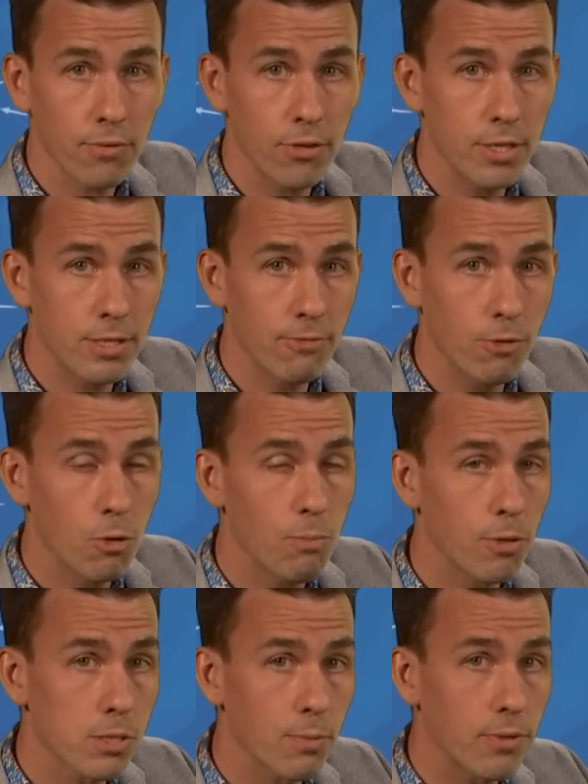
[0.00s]
34,
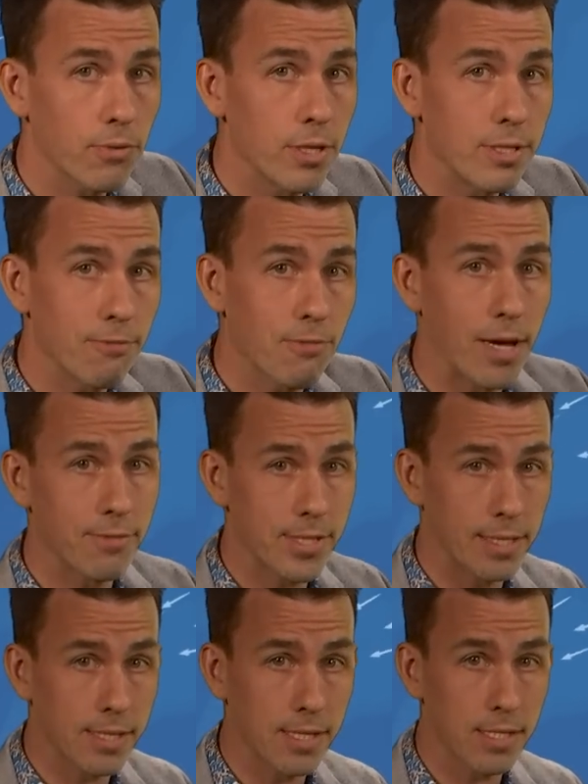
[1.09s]
possibly 35
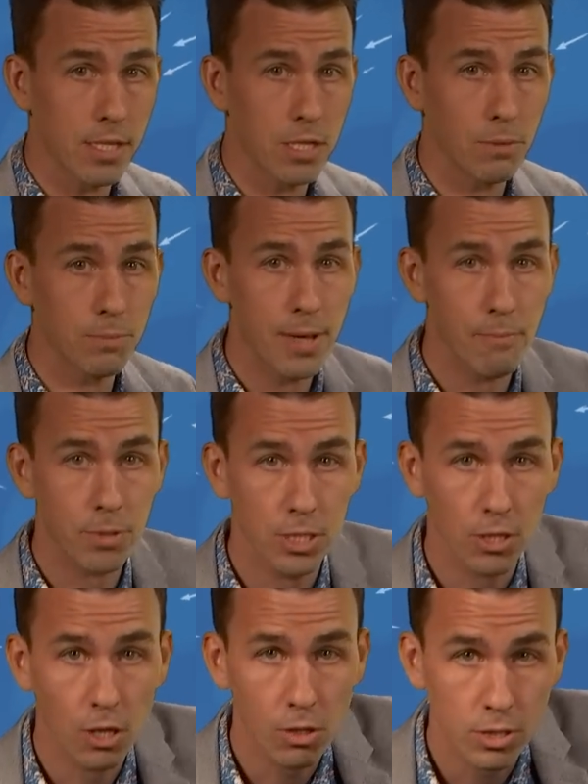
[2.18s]
Celsius, the top temperature,
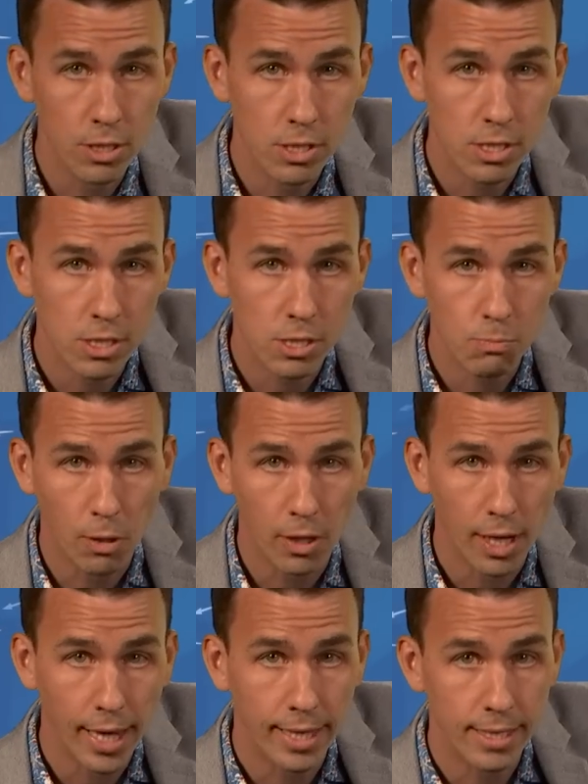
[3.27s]
the hottest spot
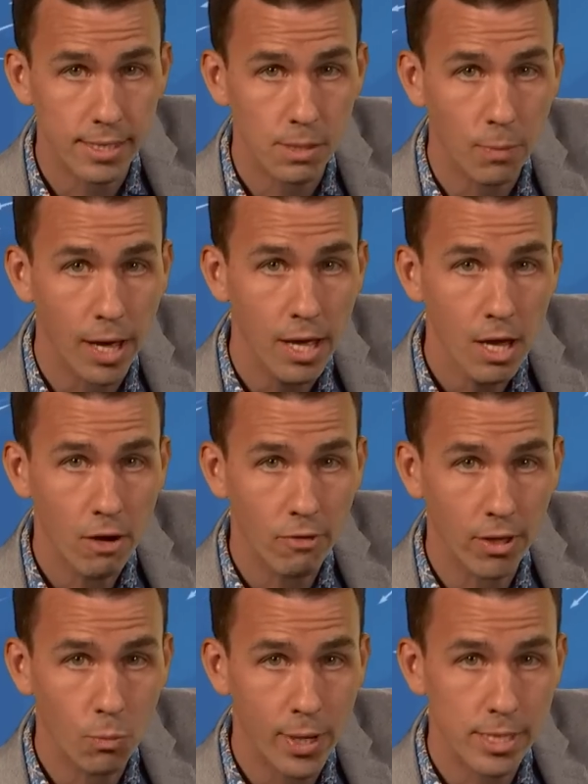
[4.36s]
likely somewhere
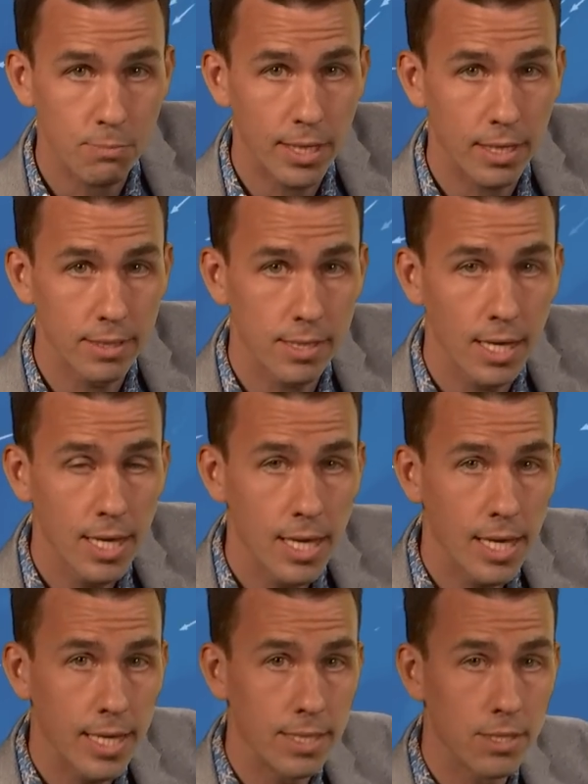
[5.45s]
around the West Midlands
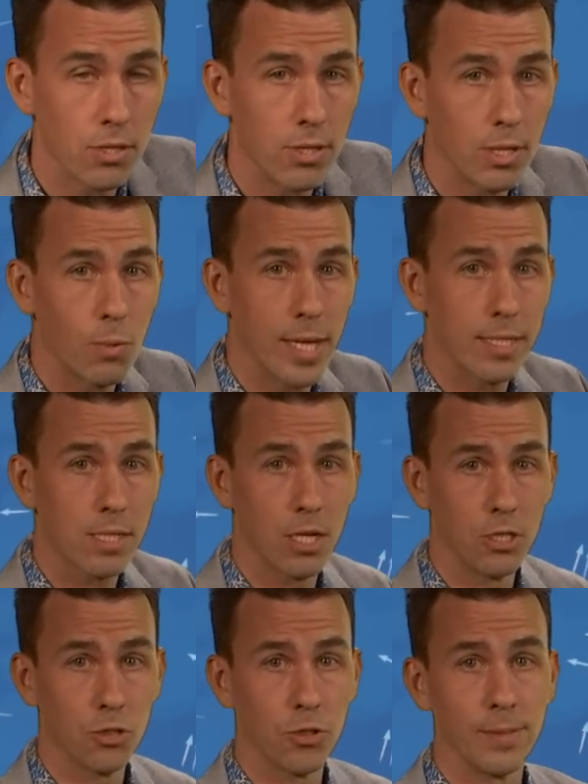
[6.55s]
into the West
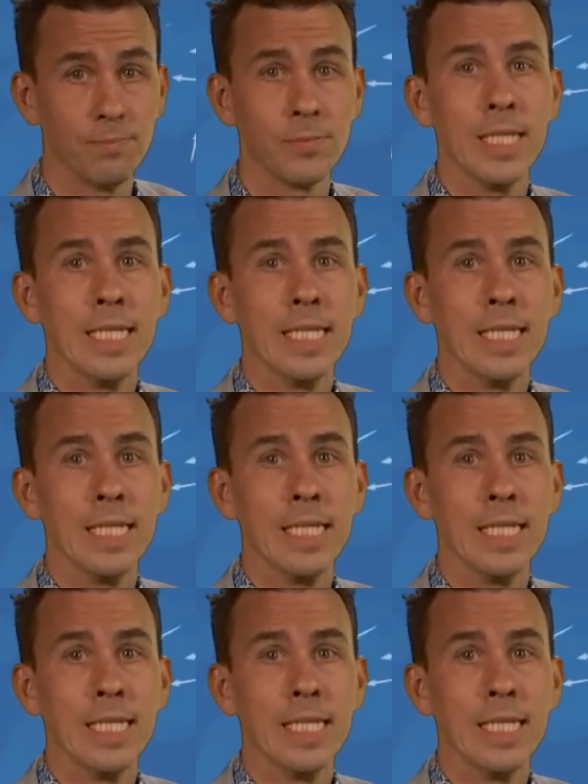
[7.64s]
Country.